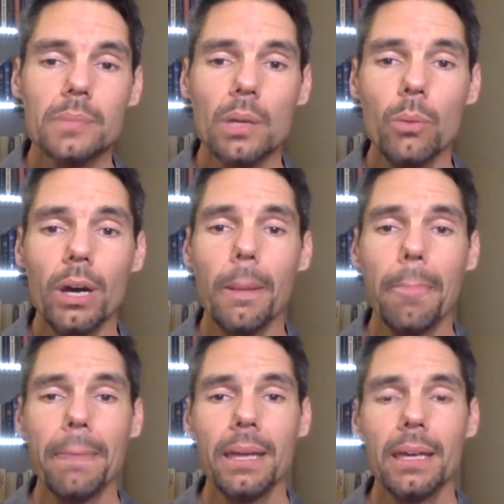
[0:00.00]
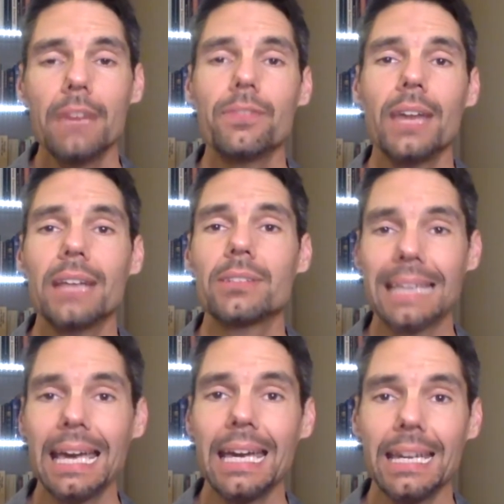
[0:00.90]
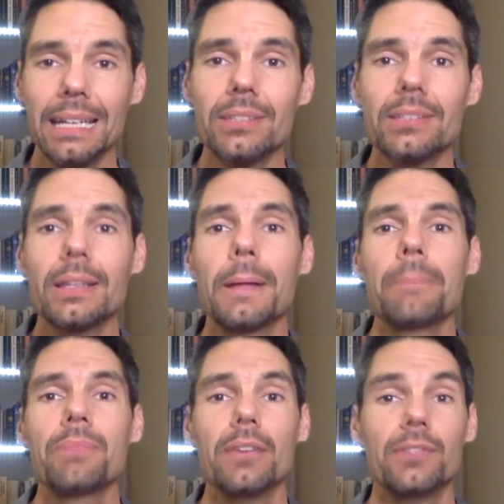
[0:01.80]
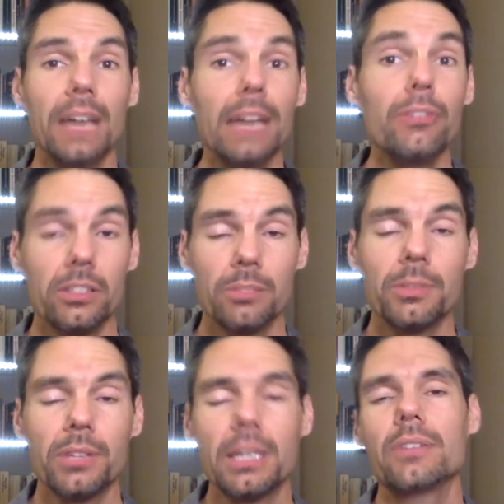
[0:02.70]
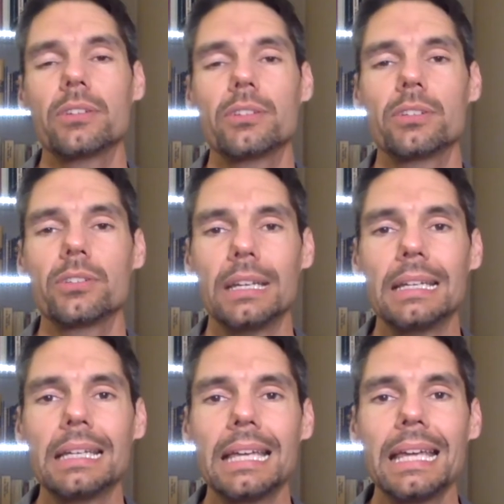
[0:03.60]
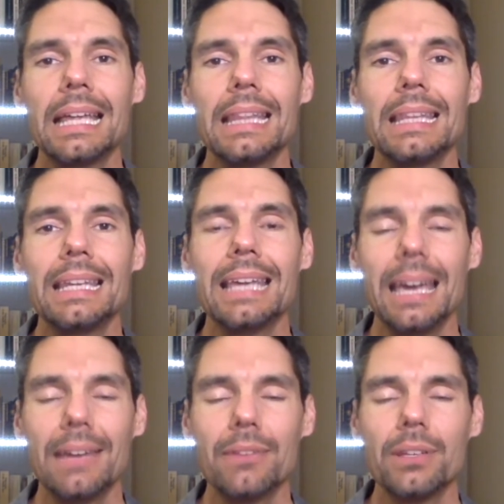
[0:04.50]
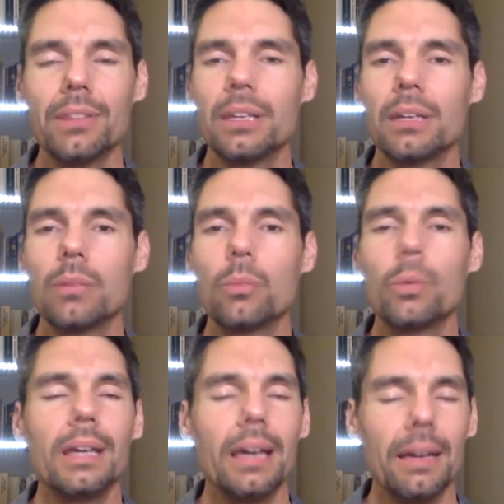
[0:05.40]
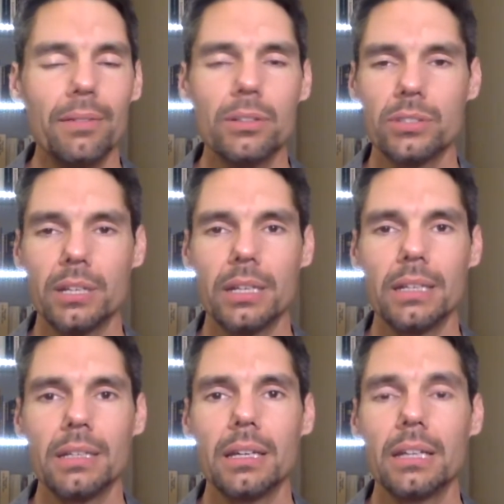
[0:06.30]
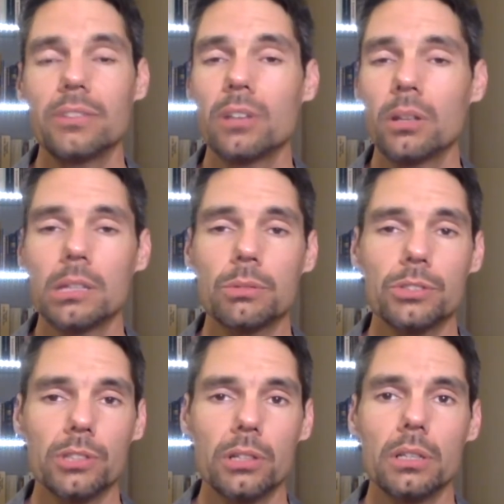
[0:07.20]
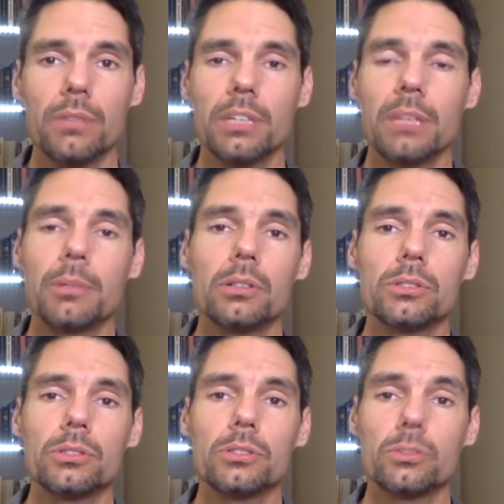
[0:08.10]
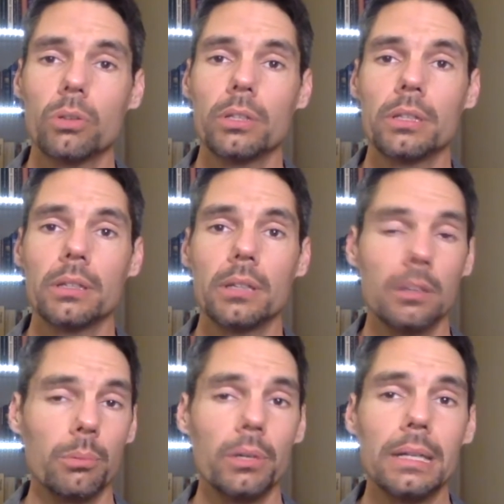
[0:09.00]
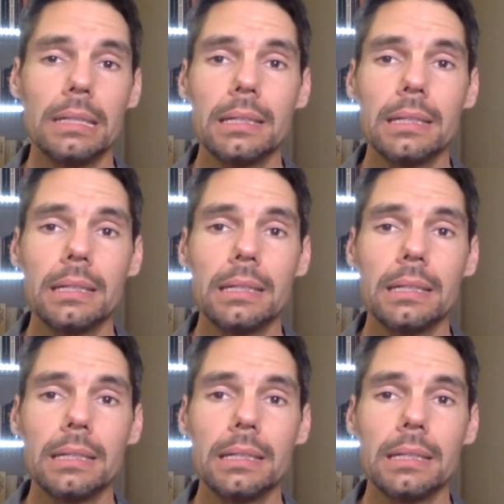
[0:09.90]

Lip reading: Well, if that's the case, if naturalism is the case, I should say, then everything we ever say is only the result of chemicals swirling in our brain.